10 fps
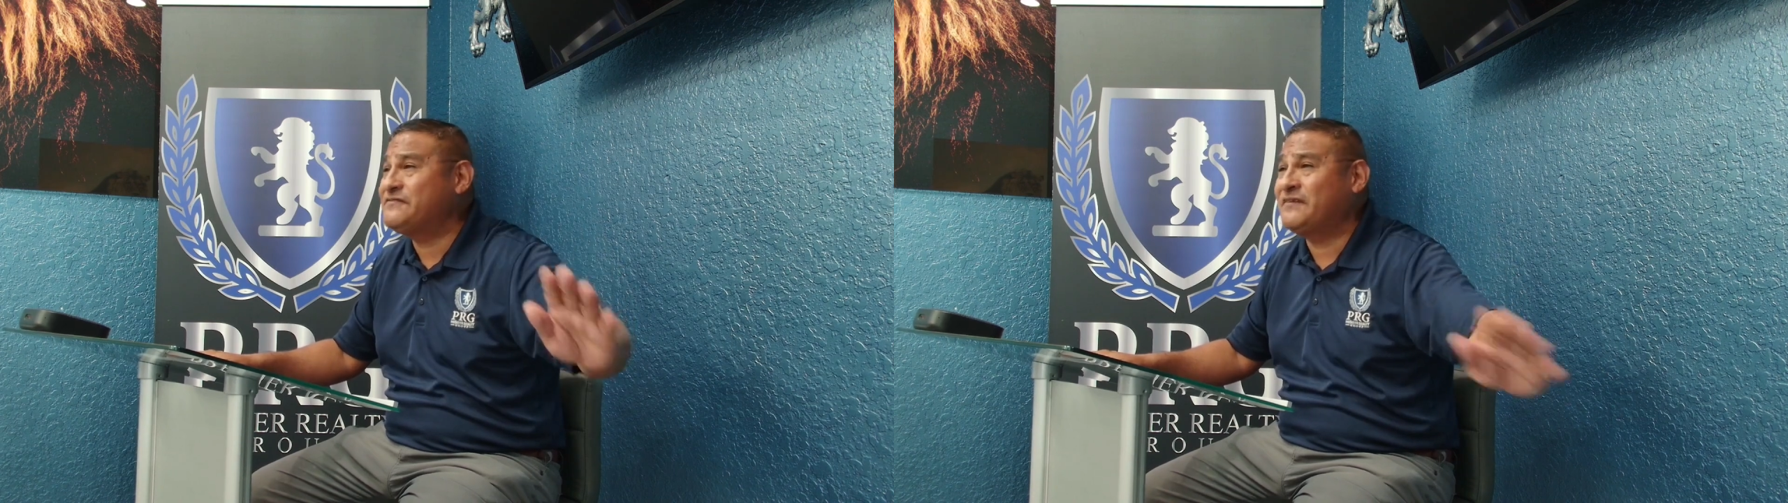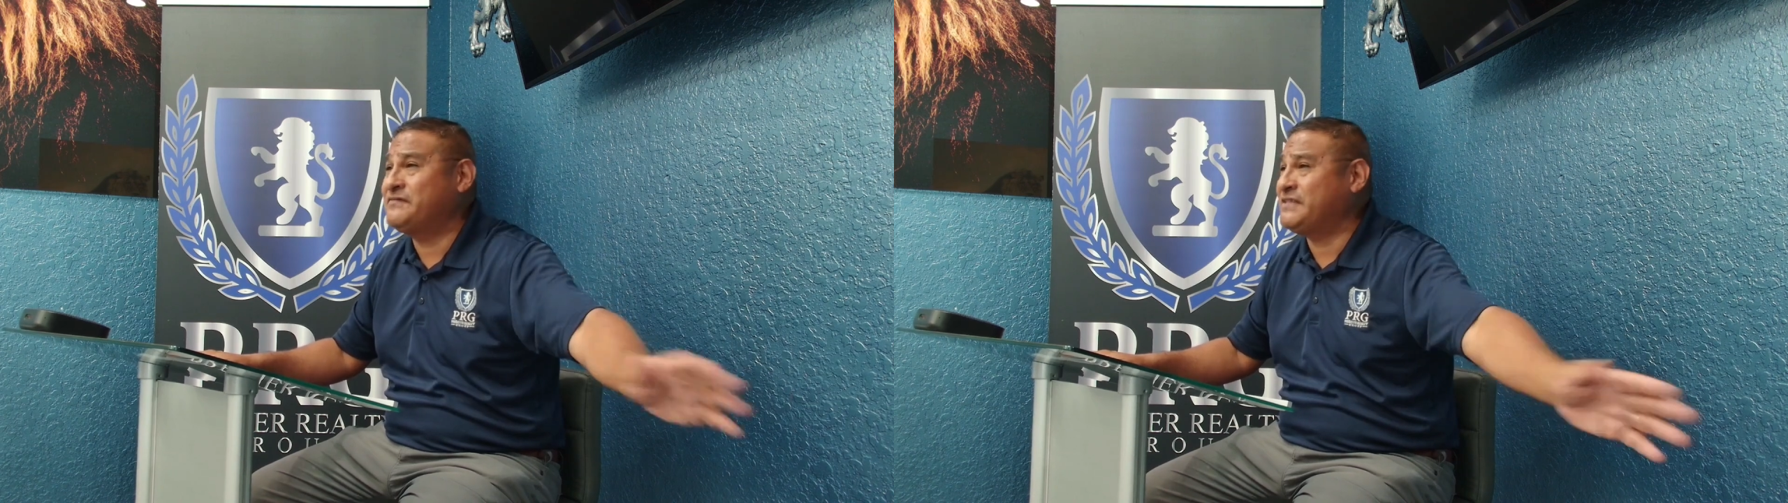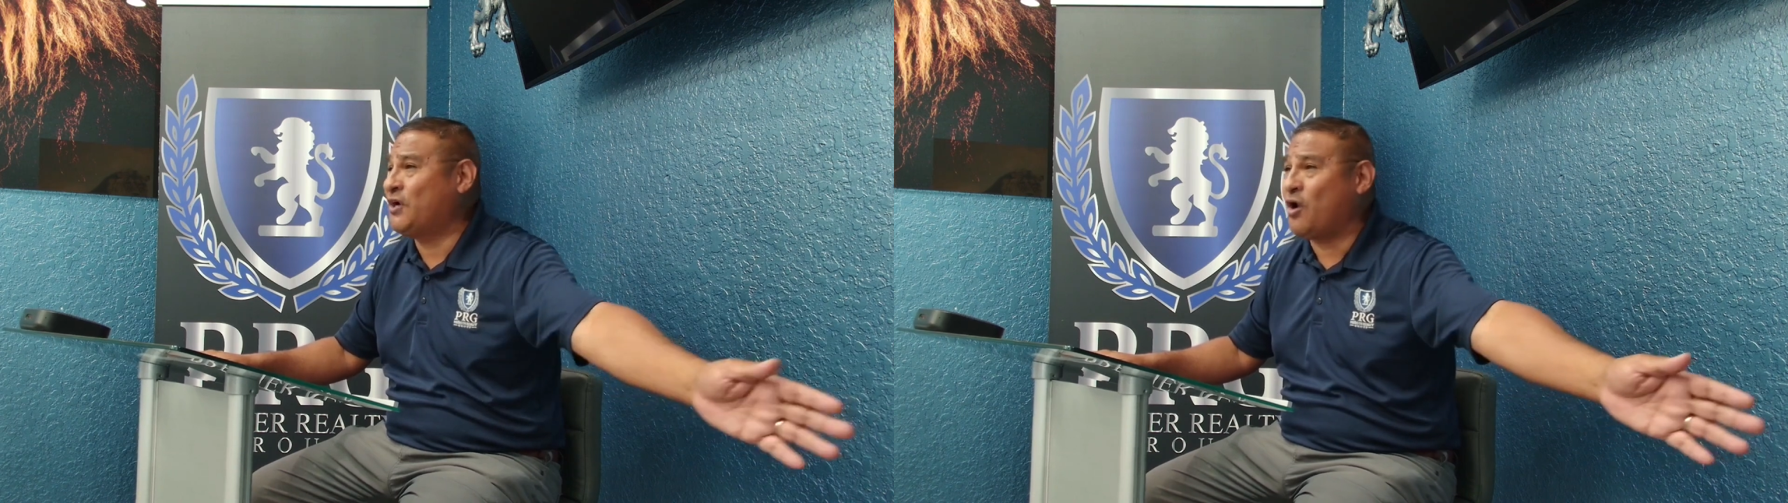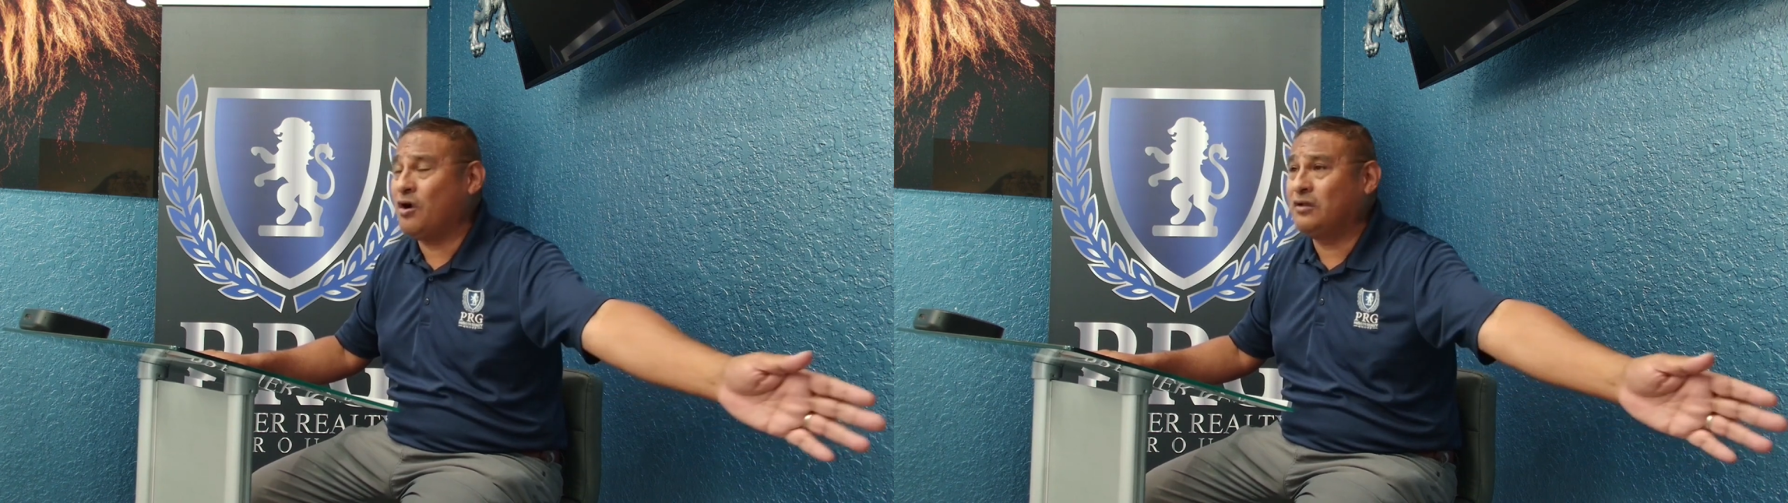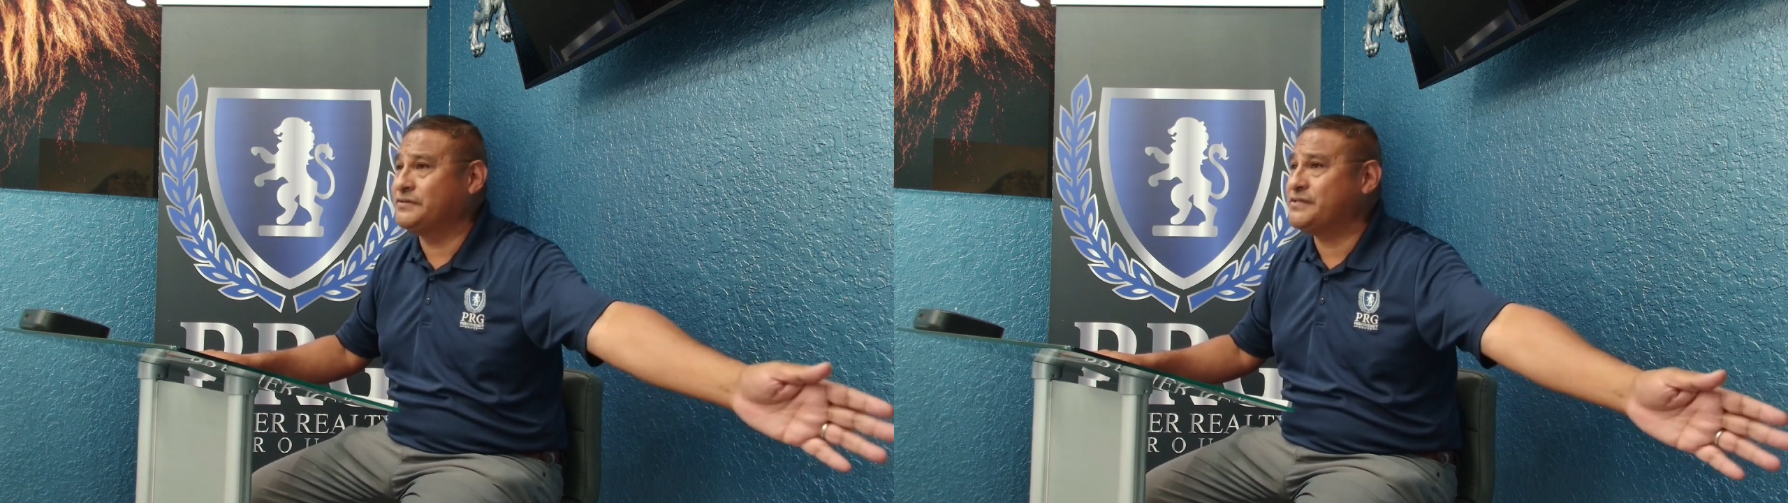least 15
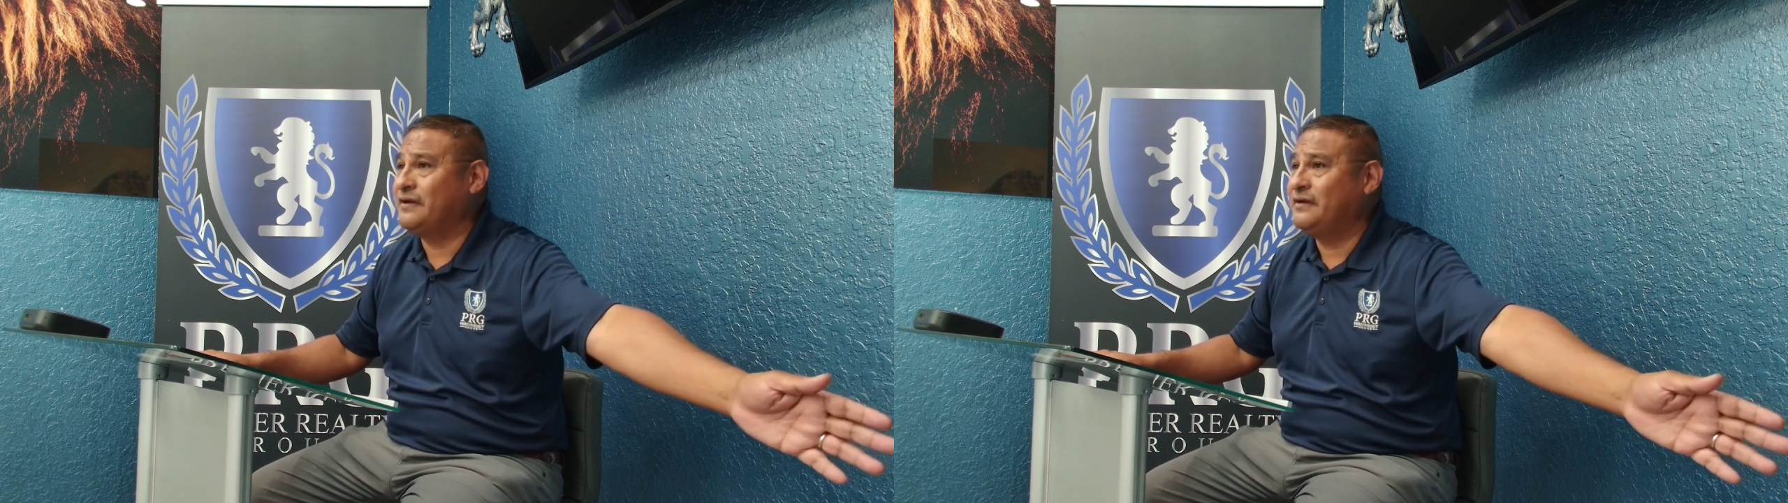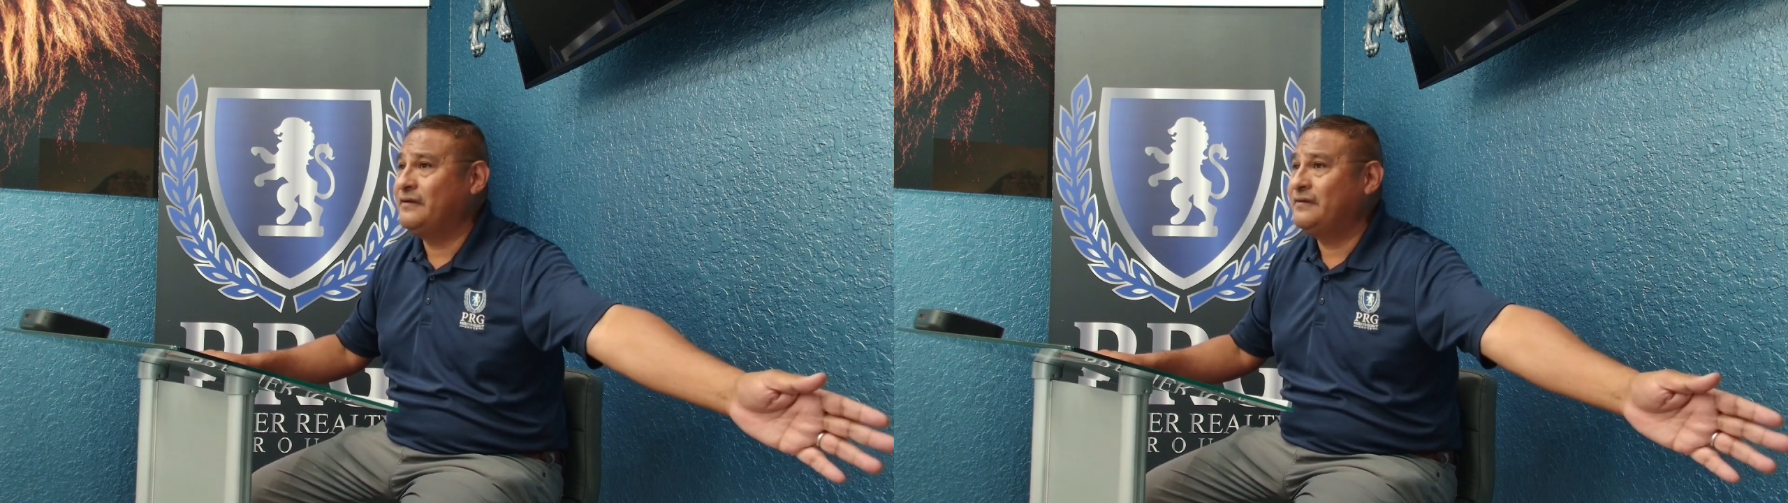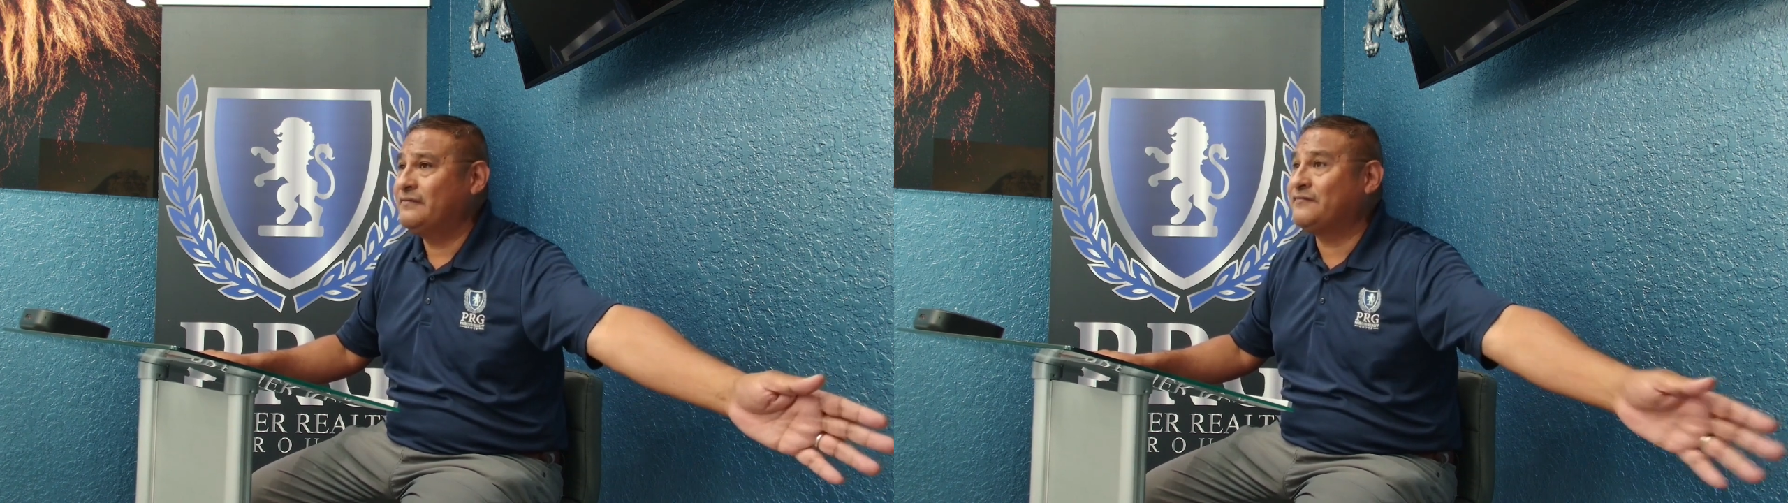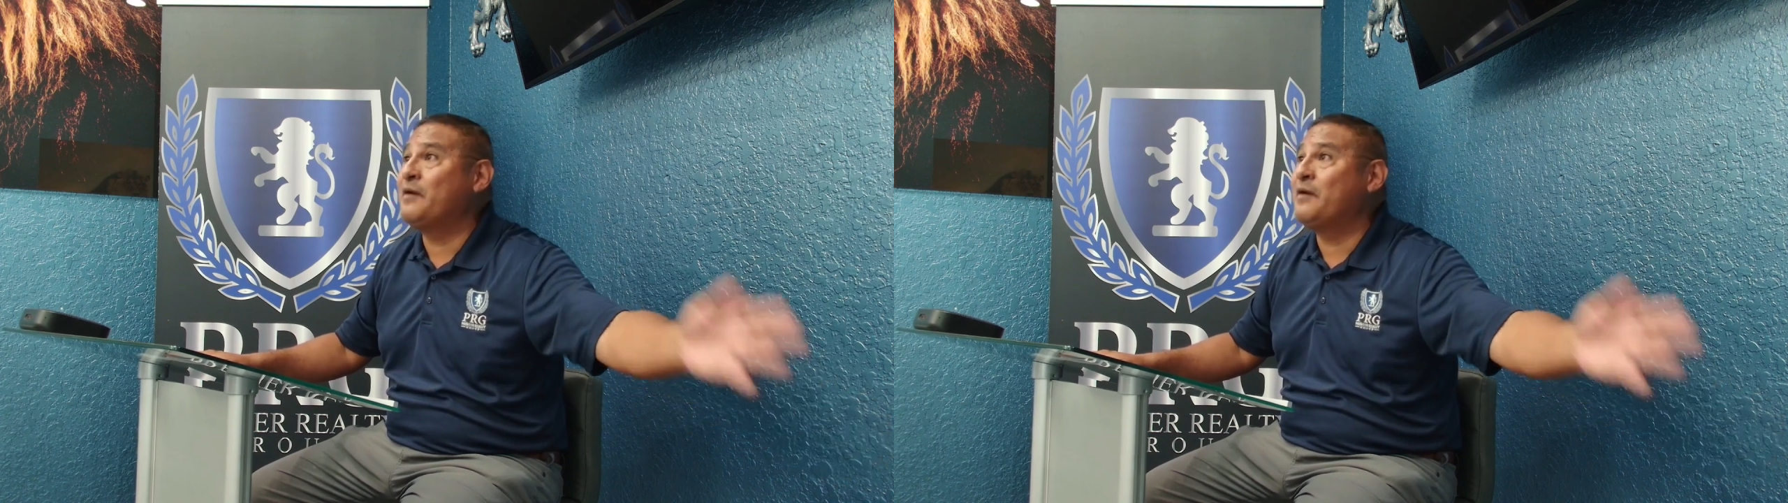calls